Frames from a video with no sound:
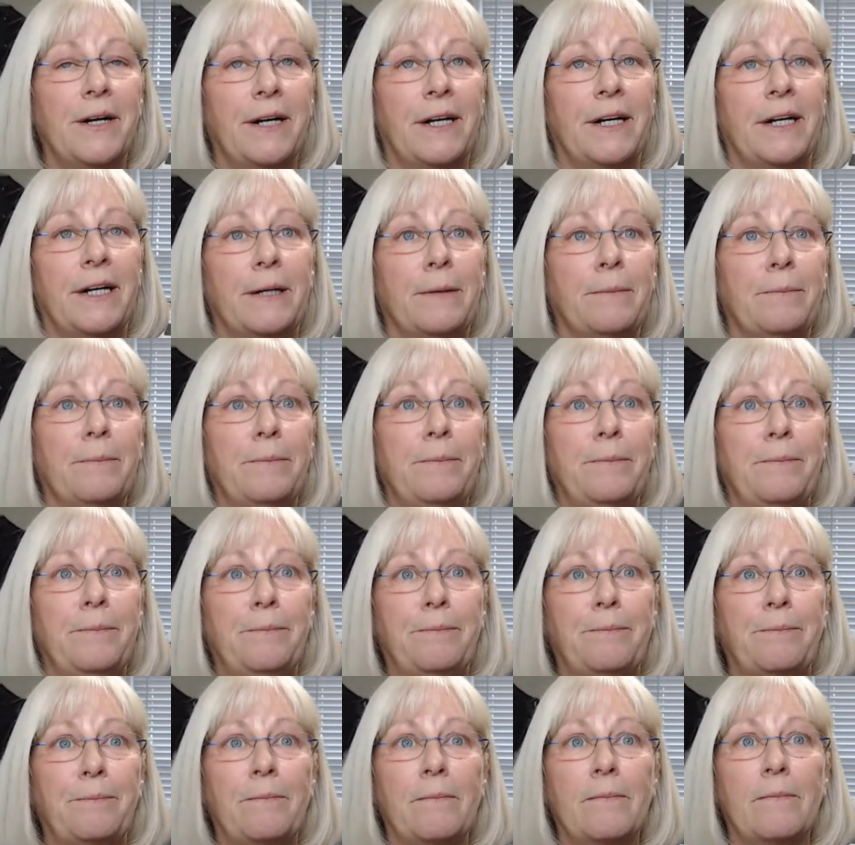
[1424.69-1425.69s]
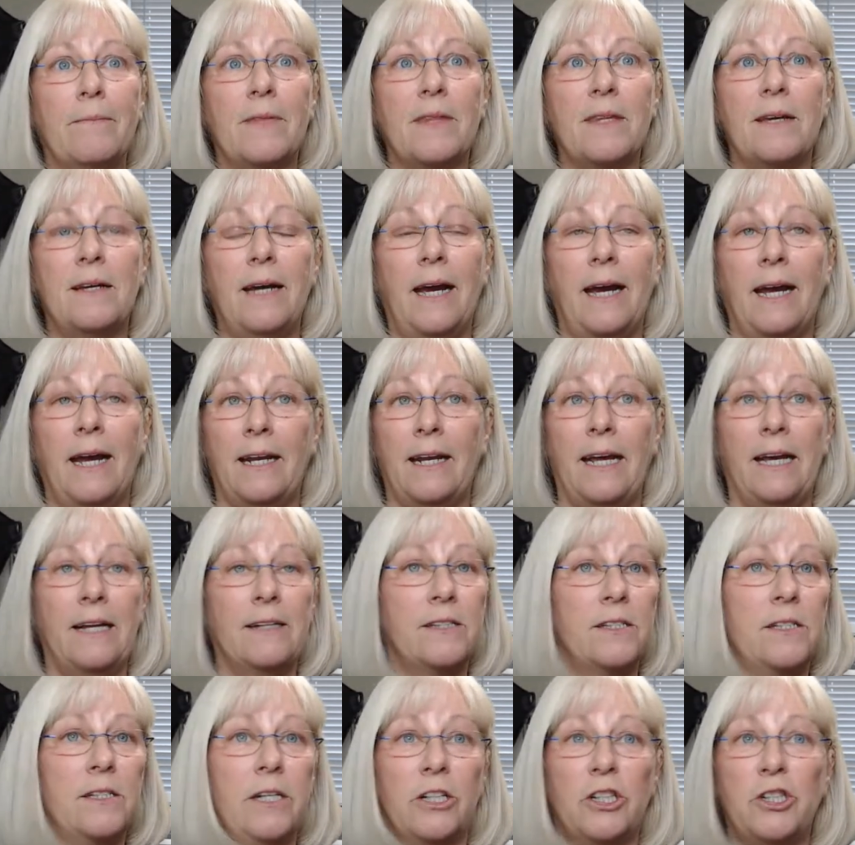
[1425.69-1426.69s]
And
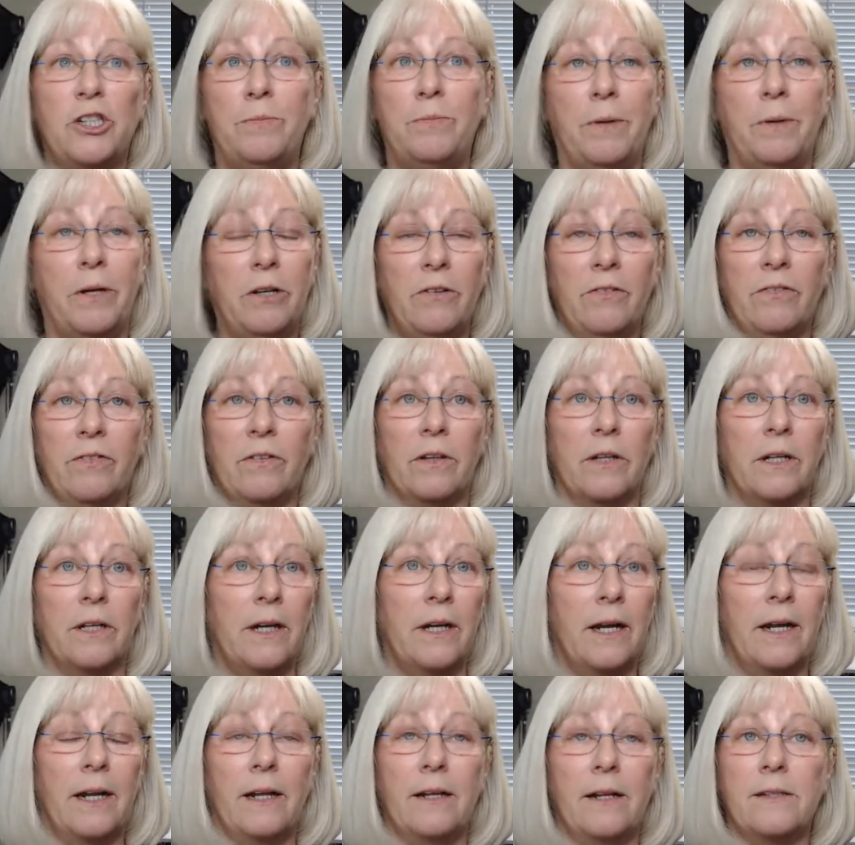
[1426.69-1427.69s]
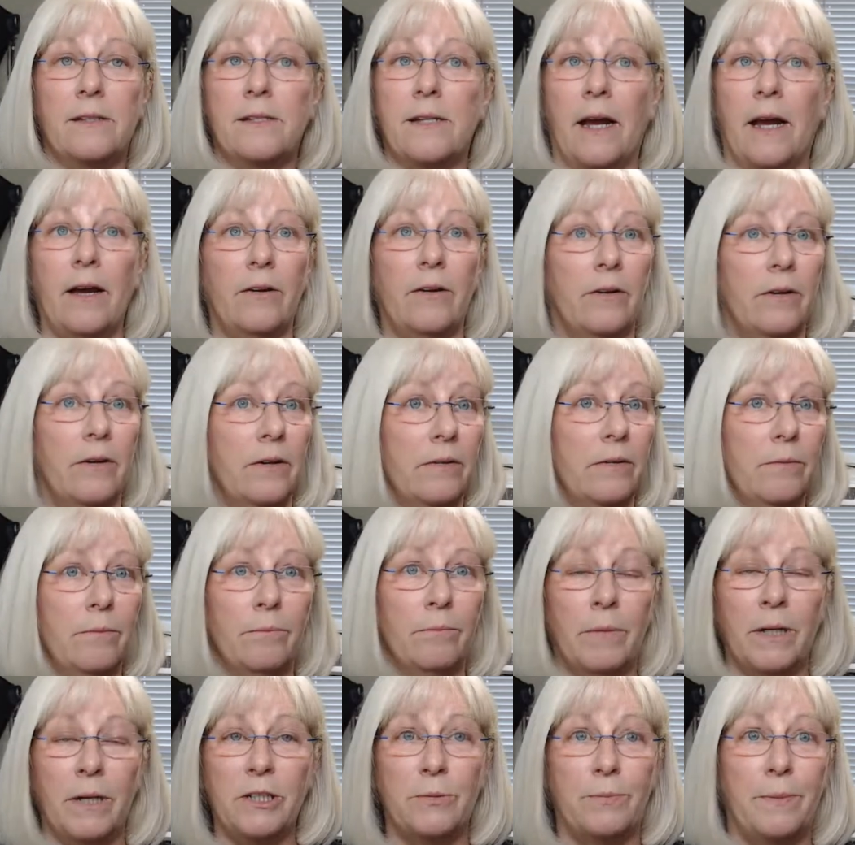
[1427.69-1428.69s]
it stitched beautifully and it sounded
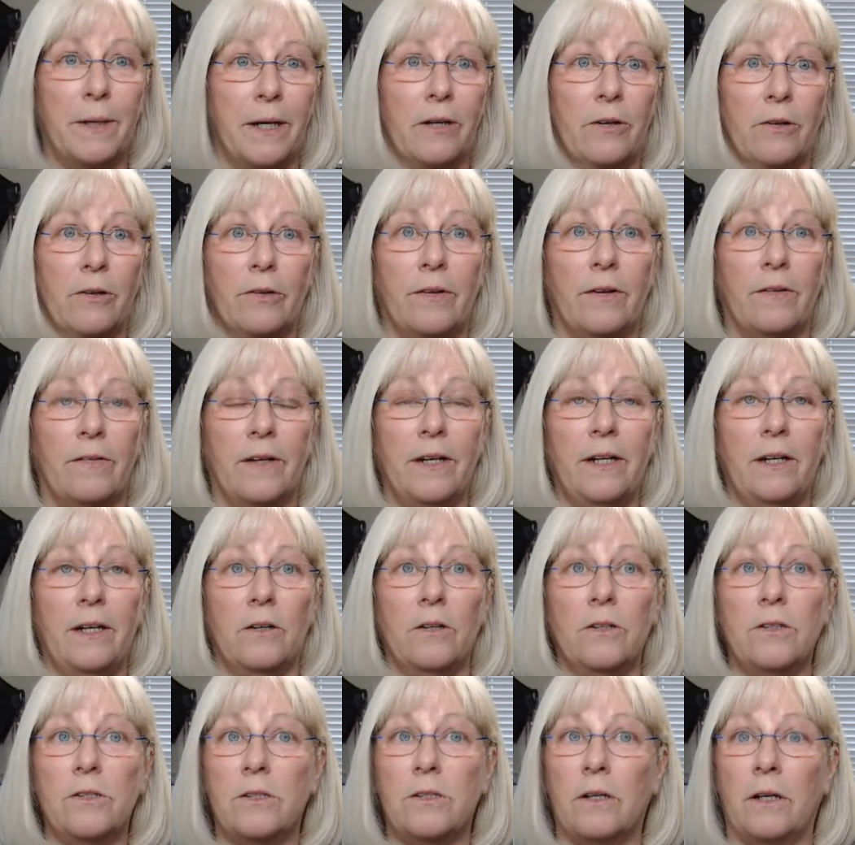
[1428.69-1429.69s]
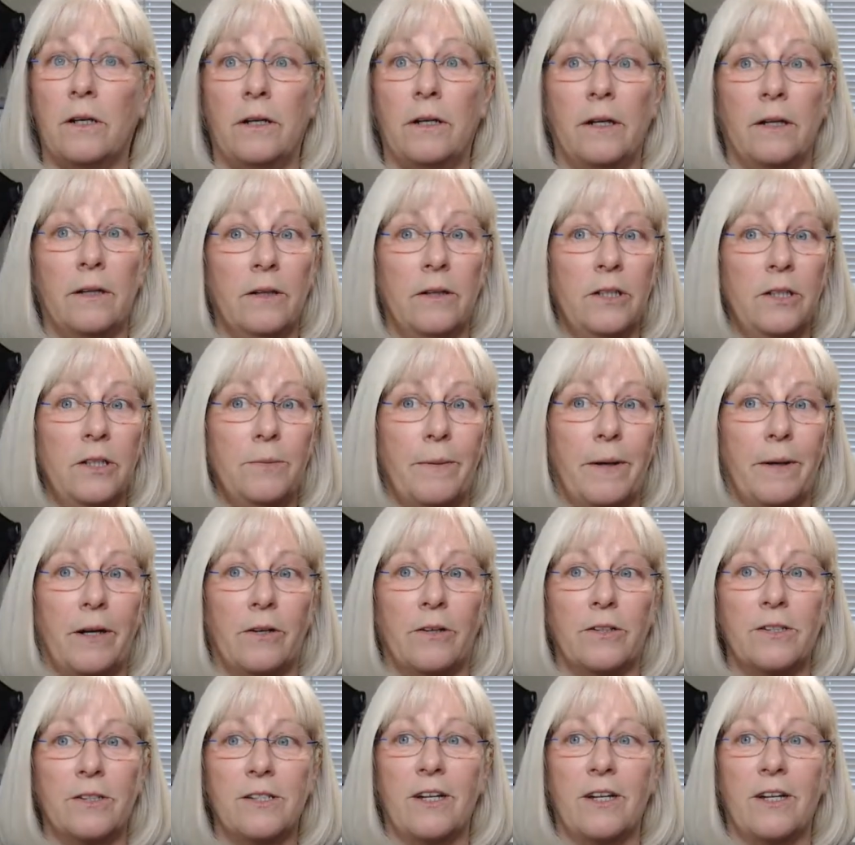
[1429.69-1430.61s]
much better than theirs and it looked better.